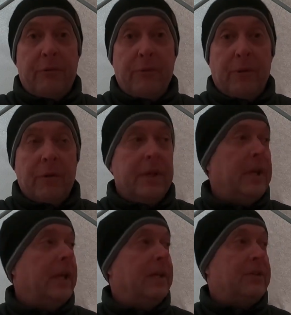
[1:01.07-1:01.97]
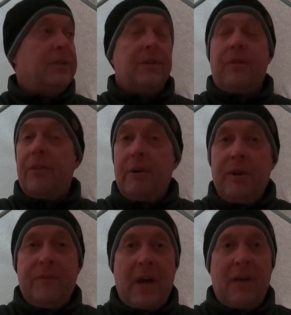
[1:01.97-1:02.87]
fool? It's
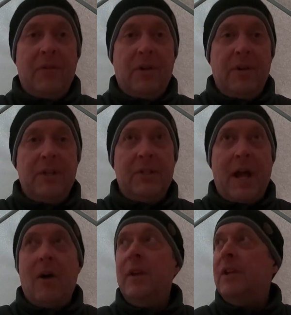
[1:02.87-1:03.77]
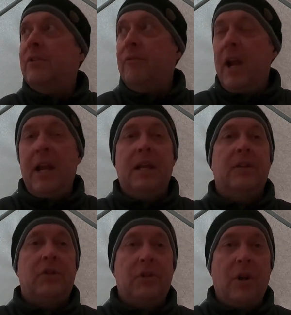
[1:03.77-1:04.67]
35 degrees out, it's raining
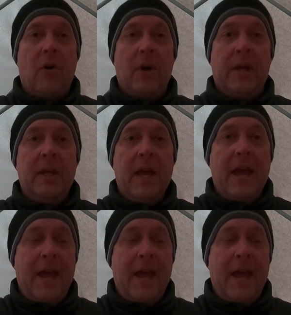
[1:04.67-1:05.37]
and snowing,